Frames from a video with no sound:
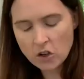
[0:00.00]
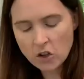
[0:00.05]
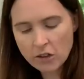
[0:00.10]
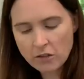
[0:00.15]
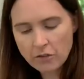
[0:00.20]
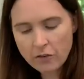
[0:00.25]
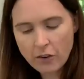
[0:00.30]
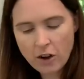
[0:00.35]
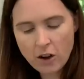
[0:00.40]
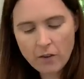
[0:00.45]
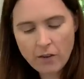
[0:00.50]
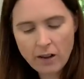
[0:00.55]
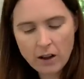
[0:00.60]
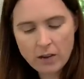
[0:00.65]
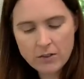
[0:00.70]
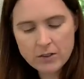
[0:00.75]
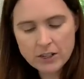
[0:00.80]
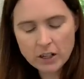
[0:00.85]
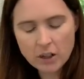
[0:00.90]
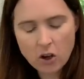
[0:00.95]
looking for
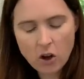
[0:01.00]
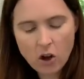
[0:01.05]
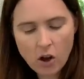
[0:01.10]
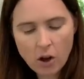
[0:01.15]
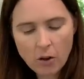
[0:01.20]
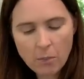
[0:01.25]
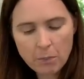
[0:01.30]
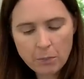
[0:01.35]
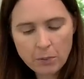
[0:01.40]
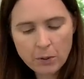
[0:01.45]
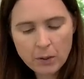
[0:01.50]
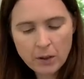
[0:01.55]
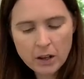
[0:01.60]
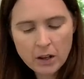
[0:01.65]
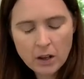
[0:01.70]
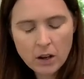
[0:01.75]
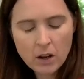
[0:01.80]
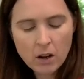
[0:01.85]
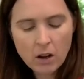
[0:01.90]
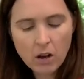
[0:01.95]
around a cup
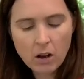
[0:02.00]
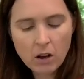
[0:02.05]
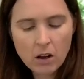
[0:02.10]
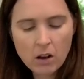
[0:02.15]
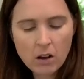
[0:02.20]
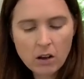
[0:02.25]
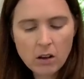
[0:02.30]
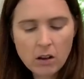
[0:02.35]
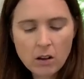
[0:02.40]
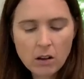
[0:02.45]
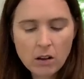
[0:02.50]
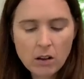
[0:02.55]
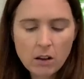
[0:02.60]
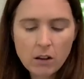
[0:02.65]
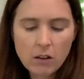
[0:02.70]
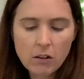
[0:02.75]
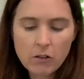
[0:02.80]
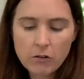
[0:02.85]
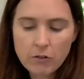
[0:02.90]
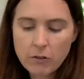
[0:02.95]

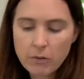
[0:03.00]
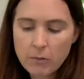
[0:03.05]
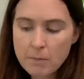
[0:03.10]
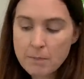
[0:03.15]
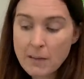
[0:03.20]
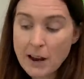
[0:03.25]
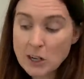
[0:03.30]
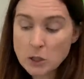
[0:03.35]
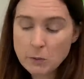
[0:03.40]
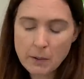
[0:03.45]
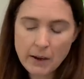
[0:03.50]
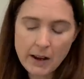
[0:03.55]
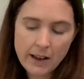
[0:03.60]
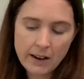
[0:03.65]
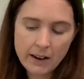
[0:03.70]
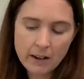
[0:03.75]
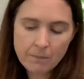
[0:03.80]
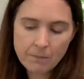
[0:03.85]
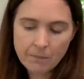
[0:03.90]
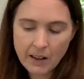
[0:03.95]
of mashed
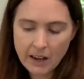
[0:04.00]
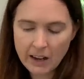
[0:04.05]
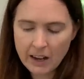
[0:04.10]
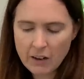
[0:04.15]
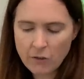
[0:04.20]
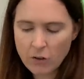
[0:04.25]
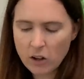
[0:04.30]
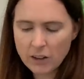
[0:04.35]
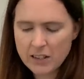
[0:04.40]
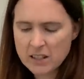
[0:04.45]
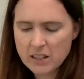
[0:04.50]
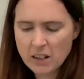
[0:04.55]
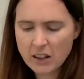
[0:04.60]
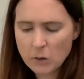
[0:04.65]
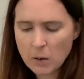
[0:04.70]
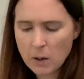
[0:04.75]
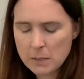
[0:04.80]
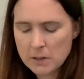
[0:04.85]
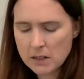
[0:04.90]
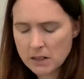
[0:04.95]
banana, and I have all this on
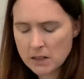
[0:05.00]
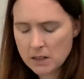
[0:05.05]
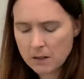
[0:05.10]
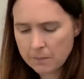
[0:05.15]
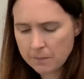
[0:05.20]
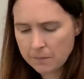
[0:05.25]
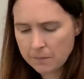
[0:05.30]
the website.